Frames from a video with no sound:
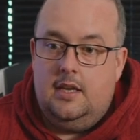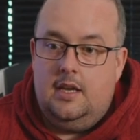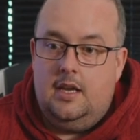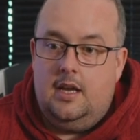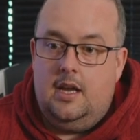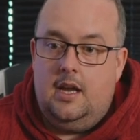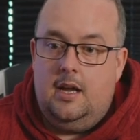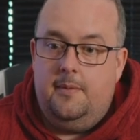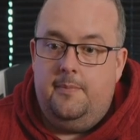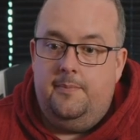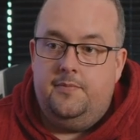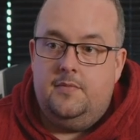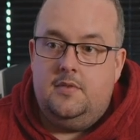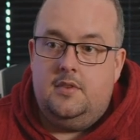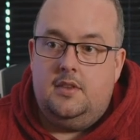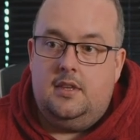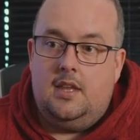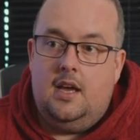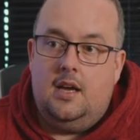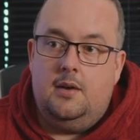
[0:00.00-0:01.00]

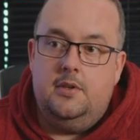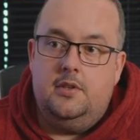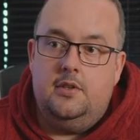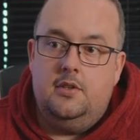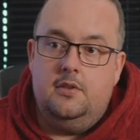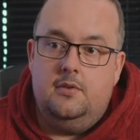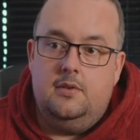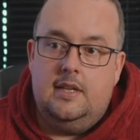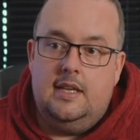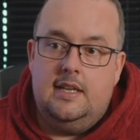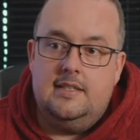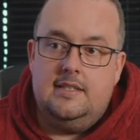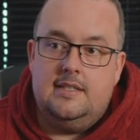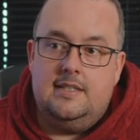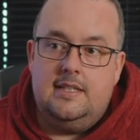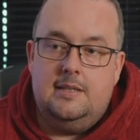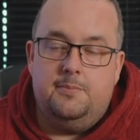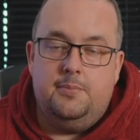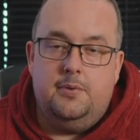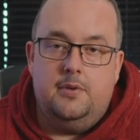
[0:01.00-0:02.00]
Darwin Nunez
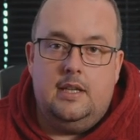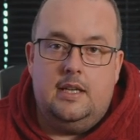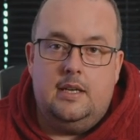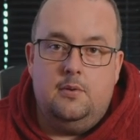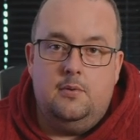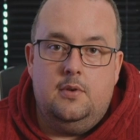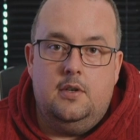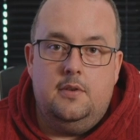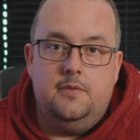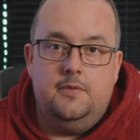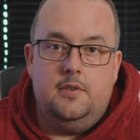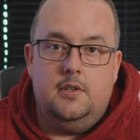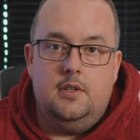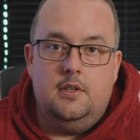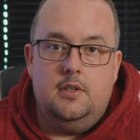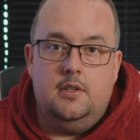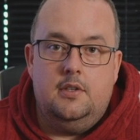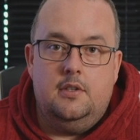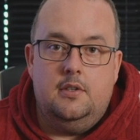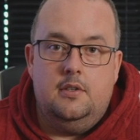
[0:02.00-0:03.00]
did pull out of
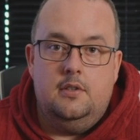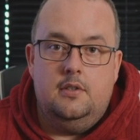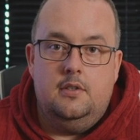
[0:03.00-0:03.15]
the